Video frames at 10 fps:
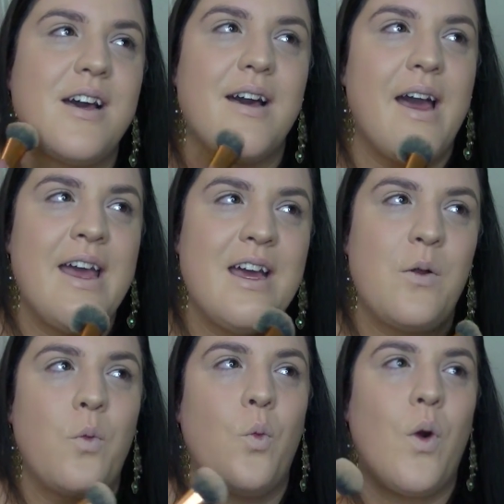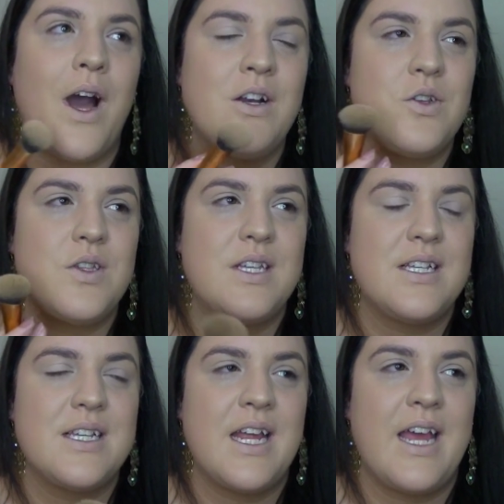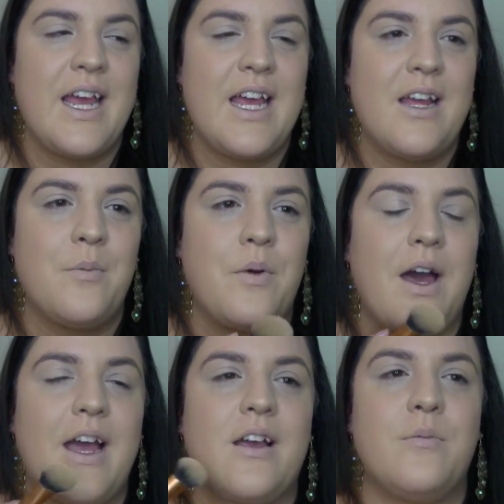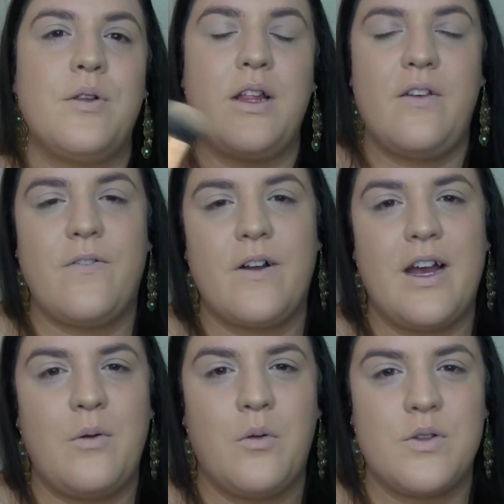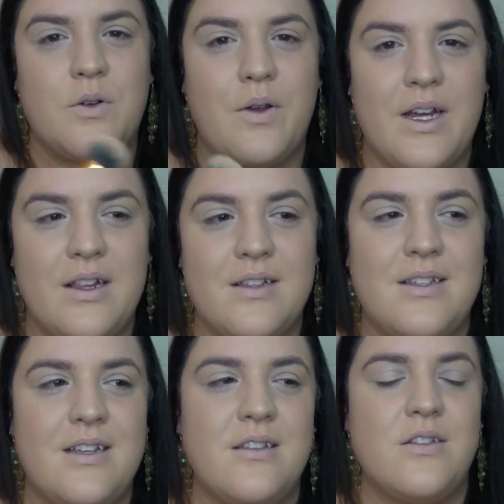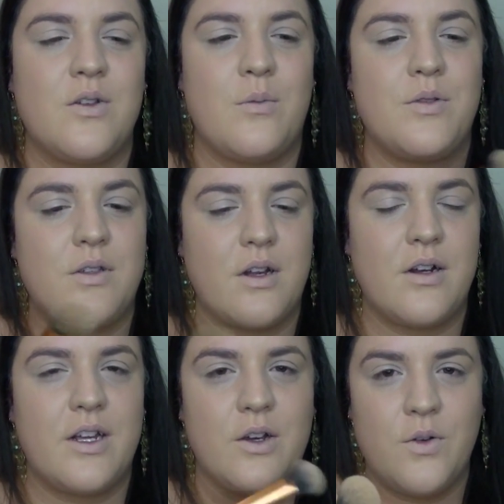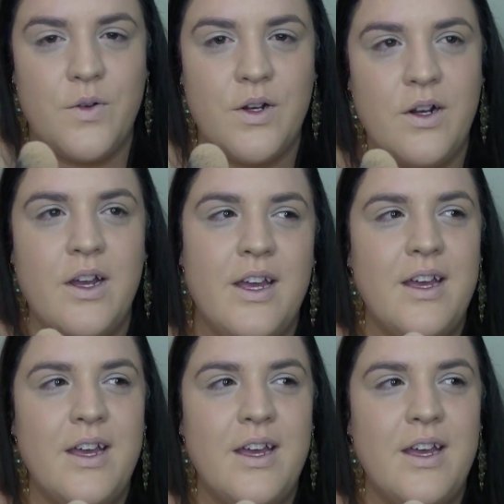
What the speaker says: I had watched season 8, but I completely forgot what was going on in the season, so I'm starting over.